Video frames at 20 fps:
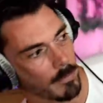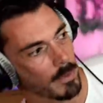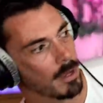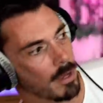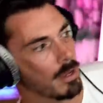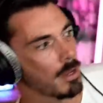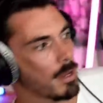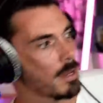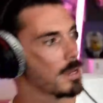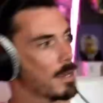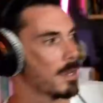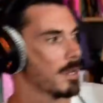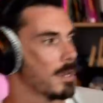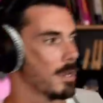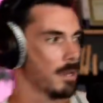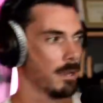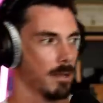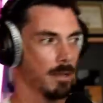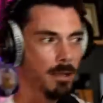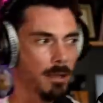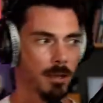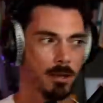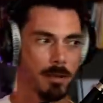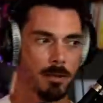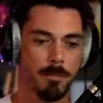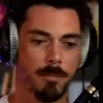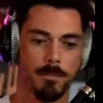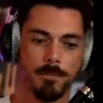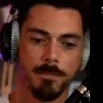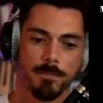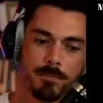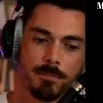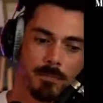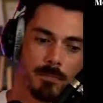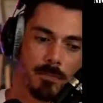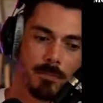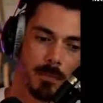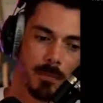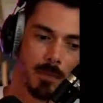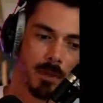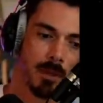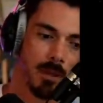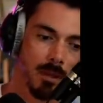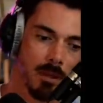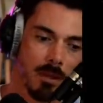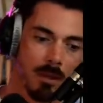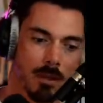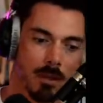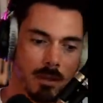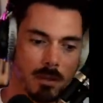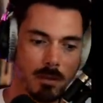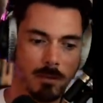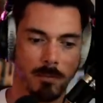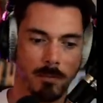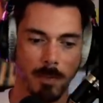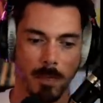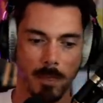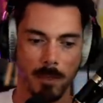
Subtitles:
and then embed videos that way. Oh, it's playing now.